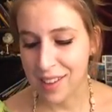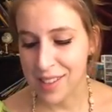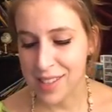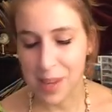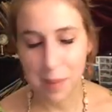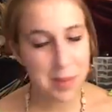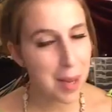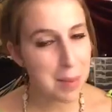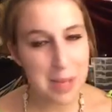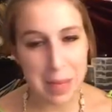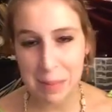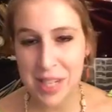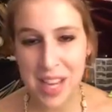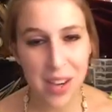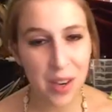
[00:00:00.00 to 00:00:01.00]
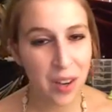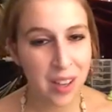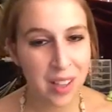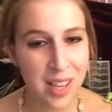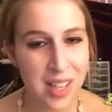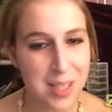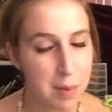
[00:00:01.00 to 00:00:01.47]
Sometimes I'm dead
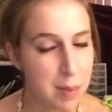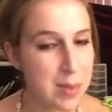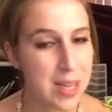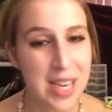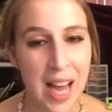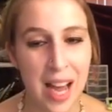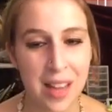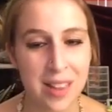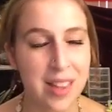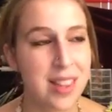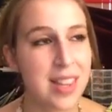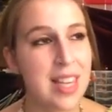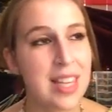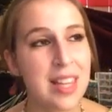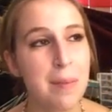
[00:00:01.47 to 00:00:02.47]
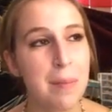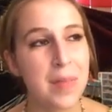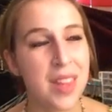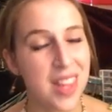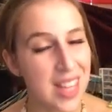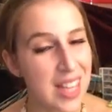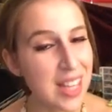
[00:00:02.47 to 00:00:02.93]
on and sometimes I'm not. The thing
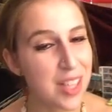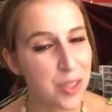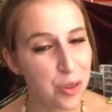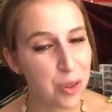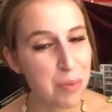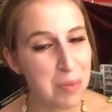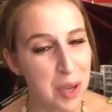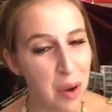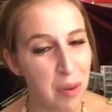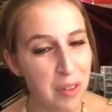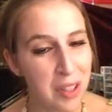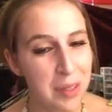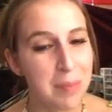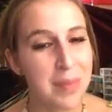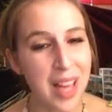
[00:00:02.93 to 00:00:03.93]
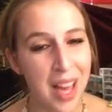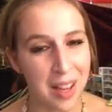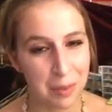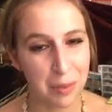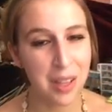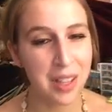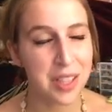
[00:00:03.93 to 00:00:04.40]
that screwed me over, yeah,
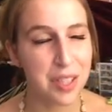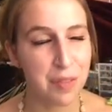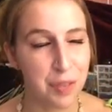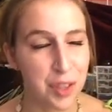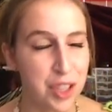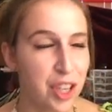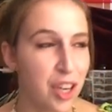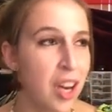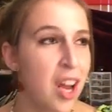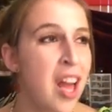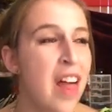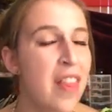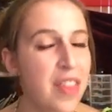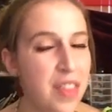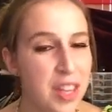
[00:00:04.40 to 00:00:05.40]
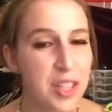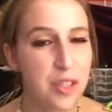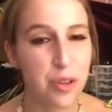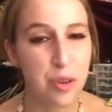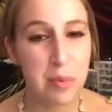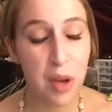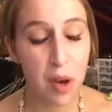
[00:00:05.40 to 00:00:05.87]
relative for sure. The thing that
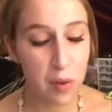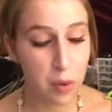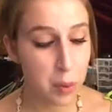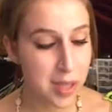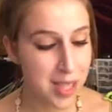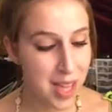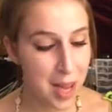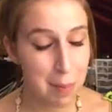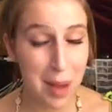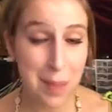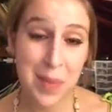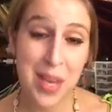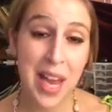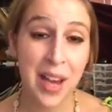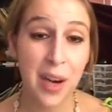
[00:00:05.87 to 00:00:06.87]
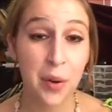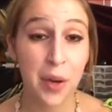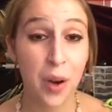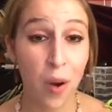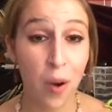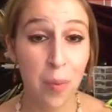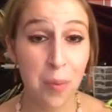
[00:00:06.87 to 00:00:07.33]
screwed me over was that my piano
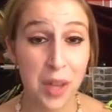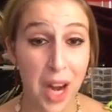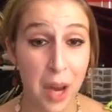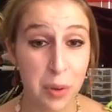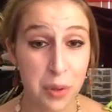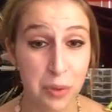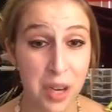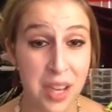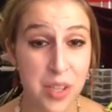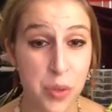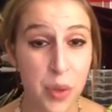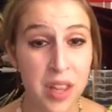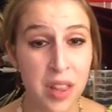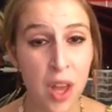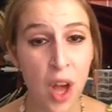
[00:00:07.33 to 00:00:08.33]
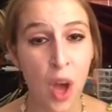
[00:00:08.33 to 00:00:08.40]
at home that I was raised with